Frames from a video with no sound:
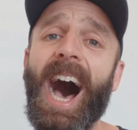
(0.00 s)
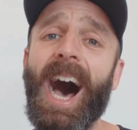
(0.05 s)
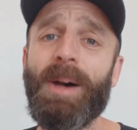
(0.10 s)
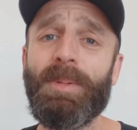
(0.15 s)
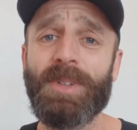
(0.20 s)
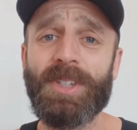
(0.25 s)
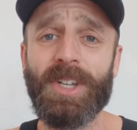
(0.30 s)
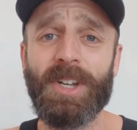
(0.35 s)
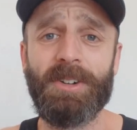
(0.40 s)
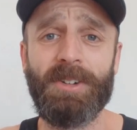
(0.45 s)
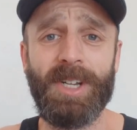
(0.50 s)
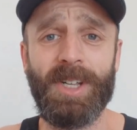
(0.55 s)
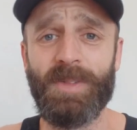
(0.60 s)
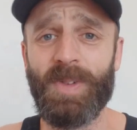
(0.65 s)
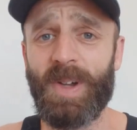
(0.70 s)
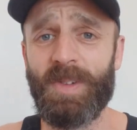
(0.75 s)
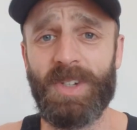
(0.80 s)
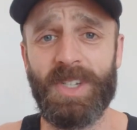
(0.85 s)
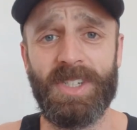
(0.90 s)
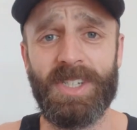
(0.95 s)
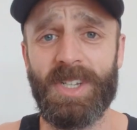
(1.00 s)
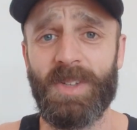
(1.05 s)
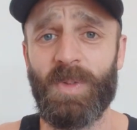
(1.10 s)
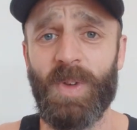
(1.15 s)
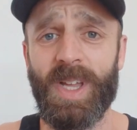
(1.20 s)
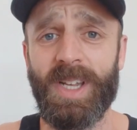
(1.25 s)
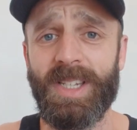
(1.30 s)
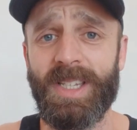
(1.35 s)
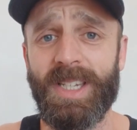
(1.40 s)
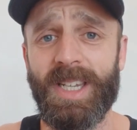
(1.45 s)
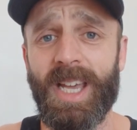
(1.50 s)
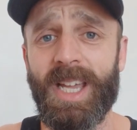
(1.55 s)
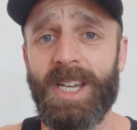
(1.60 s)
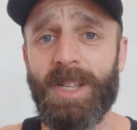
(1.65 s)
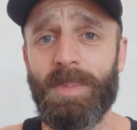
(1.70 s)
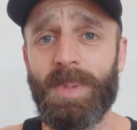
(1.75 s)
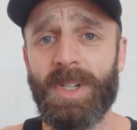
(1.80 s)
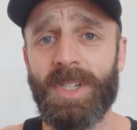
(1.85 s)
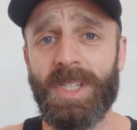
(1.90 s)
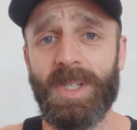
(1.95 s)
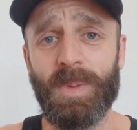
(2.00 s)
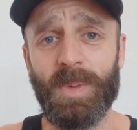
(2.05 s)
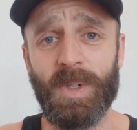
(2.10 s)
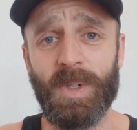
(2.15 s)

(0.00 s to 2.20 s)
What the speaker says: I'm sorry if I've just offended anybody